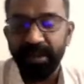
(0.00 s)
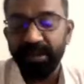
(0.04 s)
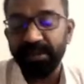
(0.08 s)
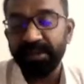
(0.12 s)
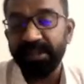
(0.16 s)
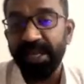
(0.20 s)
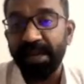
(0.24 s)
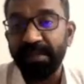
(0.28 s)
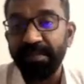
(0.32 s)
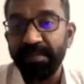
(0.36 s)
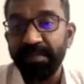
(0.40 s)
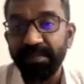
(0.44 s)

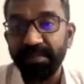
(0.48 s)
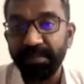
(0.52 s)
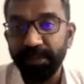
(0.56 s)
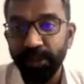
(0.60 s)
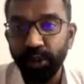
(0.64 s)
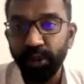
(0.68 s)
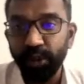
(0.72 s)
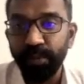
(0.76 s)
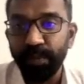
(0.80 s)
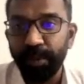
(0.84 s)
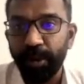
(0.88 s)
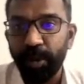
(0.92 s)
some
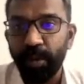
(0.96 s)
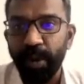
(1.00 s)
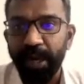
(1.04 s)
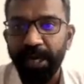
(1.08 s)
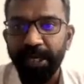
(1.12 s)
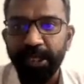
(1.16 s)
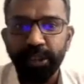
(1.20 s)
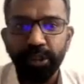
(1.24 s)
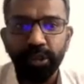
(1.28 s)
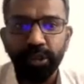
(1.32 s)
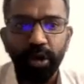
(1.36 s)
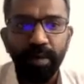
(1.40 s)
do provide
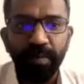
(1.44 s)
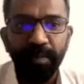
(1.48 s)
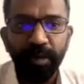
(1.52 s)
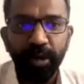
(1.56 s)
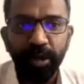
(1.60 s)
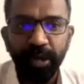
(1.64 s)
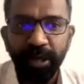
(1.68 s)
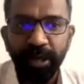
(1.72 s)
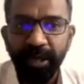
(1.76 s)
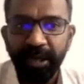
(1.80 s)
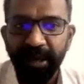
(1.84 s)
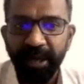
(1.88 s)

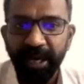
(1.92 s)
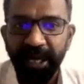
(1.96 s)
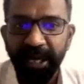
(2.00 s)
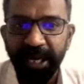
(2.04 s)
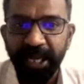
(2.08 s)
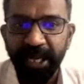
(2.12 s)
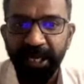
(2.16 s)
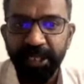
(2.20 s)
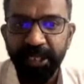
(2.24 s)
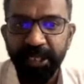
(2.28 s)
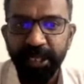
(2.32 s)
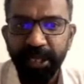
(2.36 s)
stormwater
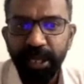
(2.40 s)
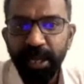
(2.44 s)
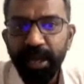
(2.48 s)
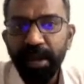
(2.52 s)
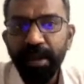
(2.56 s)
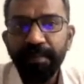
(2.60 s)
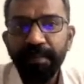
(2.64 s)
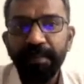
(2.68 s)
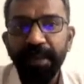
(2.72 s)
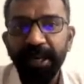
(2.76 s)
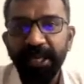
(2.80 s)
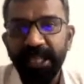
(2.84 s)
drainage,
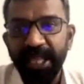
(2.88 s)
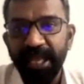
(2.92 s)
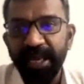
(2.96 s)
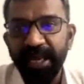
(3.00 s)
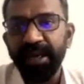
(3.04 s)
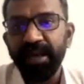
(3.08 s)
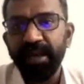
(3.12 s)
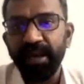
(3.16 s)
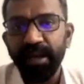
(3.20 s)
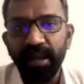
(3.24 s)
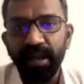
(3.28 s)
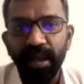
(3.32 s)
but
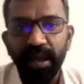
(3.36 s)
then